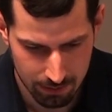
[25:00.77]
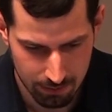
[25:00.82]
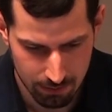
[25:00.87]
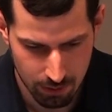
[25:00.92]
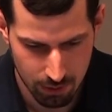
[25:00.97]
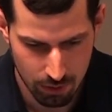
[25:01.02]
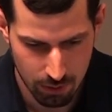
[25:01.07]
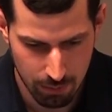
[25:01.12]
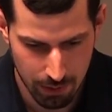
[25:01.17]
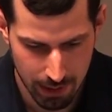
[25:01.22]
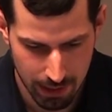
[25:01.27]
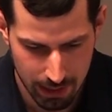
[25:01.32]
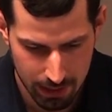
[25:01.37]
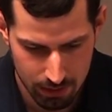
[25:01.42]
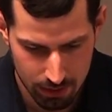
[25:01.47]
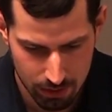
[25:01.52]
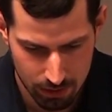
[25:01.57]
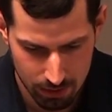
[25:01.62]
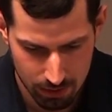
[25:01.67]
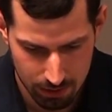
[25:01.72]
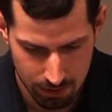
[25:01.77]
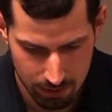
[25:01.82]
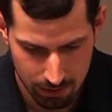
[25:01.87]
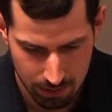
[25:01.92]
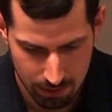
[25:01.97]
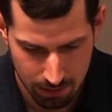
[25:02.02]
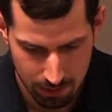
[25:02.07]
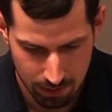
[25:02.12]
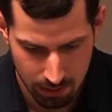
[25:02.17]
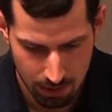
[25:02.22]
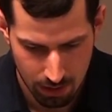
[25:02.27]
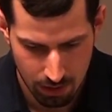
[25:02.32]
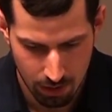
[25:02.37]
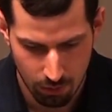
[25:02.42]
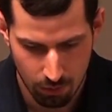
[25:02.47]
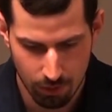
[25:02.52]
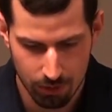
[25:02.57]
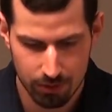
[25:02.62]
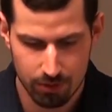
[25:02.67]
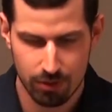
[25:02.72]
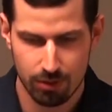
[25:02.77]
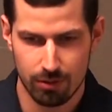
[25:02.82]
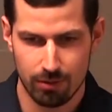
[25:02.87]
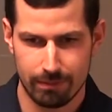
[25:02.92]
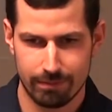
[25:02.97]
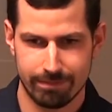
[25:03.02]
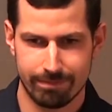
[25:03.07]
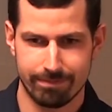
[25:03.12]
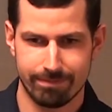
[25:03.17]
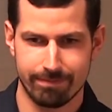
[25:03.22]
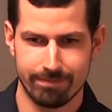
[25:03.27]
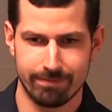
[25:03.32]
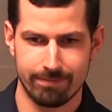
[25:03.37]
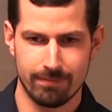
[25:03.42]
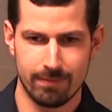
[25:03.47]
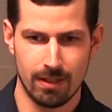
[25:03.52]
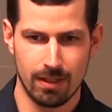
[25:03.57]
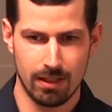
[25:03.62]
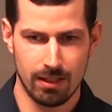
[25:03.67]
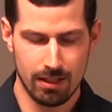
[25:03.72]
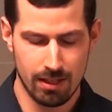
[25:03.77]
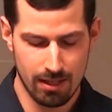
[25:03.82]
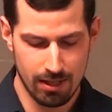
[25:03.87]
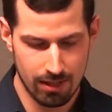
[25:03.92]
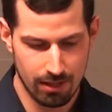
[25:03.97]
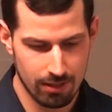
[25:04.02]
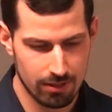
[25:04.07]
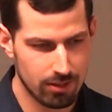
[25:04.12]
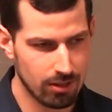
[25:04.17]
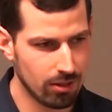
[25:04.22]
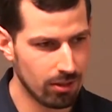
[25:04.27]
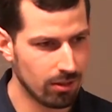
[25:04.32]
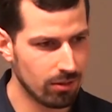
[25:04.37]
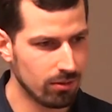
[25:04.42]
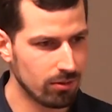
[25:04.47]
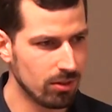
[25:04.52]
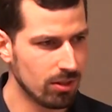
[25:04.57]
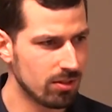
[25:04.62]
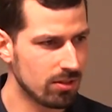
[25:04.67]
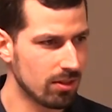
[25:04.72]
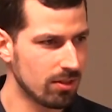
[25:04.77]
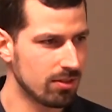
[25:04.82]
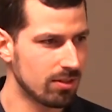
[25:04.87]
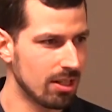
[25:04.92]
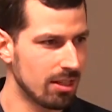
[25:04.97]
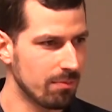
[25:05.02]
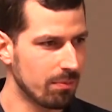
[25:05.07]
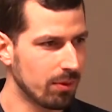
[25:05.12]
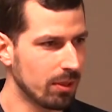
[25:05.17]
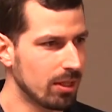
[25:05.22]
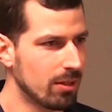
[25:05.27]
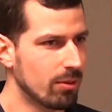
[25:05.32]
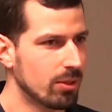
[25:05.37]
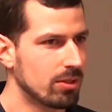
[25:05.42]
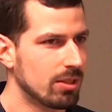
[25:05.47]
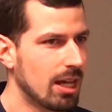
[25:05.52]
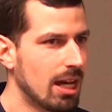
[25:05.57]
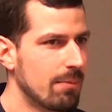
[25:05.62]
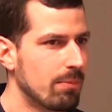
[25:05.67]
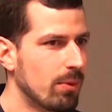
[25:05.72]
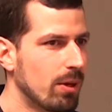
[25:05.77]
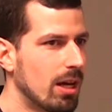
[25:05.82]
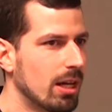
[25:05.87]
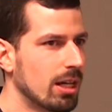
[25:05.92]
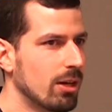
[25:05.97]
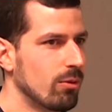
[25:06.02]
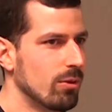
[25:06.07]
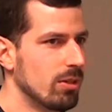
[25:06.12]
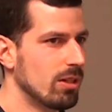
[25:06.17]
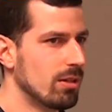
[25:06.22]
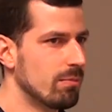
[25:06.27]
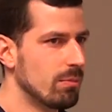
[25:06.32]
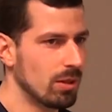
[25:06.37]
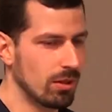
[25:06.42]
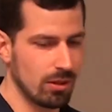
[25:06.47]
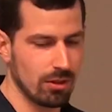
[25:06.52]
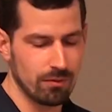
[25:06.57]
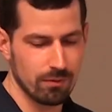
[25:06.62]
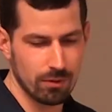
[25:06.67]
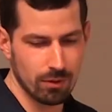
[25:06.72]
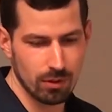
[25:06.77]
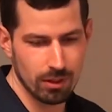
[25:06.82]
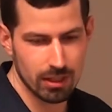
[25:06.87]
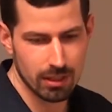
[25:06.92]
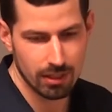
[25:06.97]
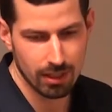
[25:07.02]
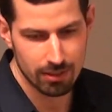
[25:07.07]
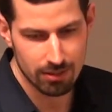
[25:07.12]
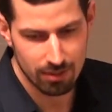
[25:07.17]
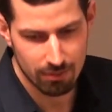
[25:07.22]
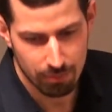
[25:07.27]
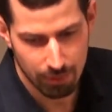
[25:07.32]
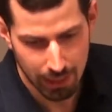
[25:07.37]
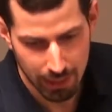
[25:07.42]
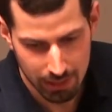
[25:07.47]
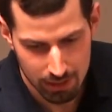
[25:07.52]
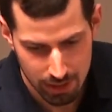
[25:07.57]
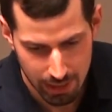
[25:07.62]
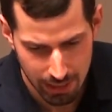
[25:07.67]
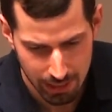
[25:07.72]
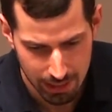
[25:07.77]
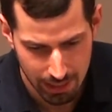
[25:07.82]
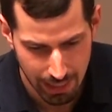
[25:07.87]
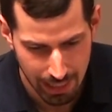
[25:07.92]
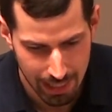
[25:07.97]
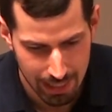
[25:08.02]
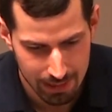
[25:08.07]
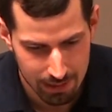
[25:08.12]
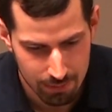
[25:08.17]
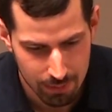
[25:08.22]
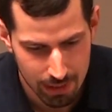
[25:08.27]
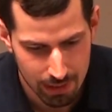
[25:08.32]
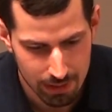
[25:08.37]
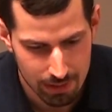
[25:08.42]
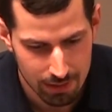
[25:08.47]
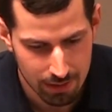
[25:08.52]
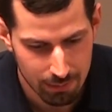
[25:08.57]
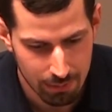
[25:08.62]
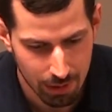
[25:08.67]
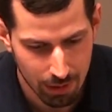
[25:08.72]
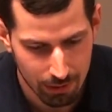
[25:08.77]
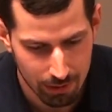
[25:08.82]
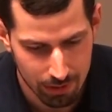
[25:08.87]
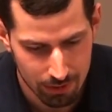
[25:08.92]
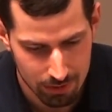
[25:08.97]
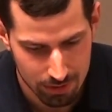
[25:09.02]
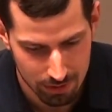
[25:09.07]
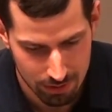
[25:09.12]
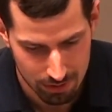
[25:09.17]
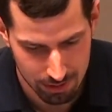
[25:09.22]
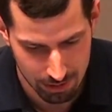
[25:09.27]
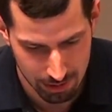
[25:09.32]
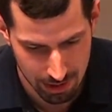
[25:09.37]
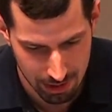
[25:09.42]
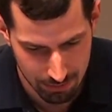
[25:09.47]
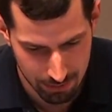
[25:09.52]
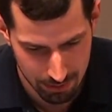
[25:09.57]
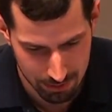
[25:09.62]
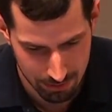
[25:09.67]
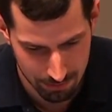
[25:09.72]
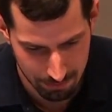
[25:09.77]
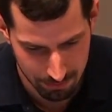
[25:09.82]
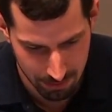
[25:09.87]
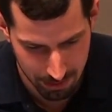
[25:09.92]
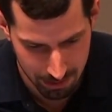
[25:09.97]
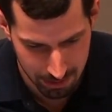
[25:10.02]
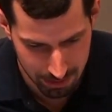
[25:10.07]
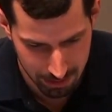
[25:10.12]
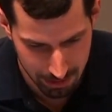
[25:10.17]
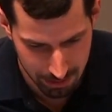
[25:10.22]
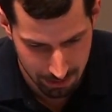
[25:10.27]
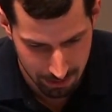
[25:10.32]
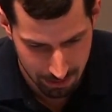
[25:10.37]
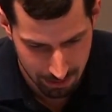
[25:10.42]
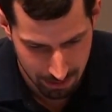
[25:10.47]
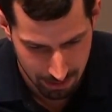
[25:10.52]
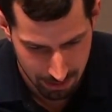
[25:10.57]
View the page. 1, 2. So just as simply with TypeRocket, we can build a fully custom page, and I can add as many of these components just to give you some fun here.